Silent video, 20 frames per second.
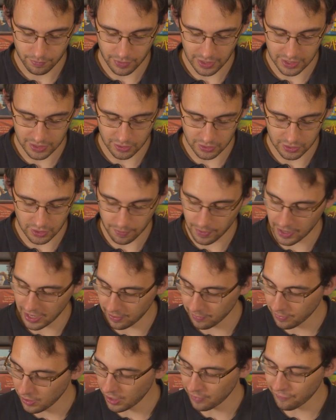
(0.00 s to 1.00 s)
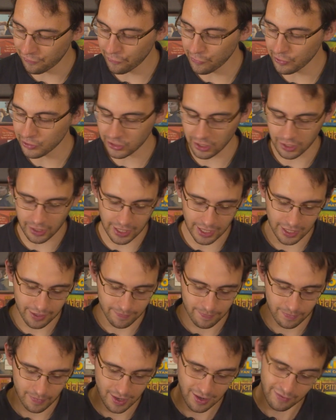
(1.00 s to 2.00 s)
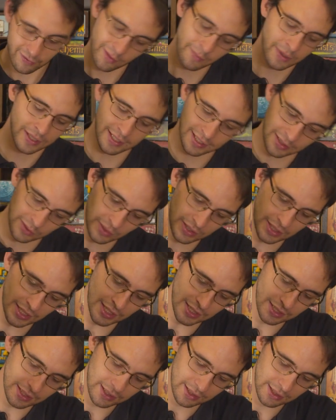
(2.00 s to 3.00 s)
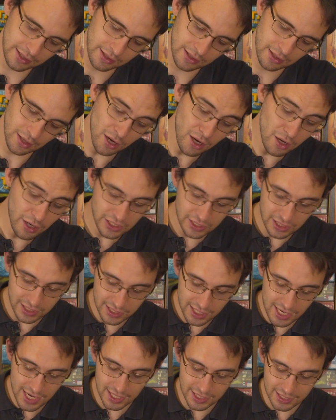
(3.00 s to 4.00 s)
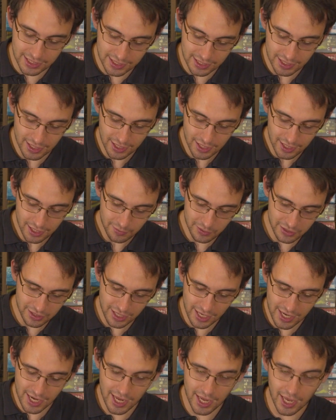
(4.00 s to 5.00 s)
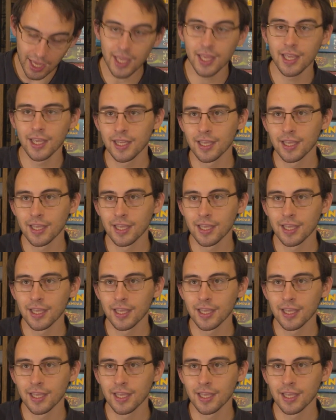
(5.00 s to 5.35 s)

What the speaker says: that's not so bad. Unfortunately, I've got my single 6. Oh, it's a 6. I'm still in it.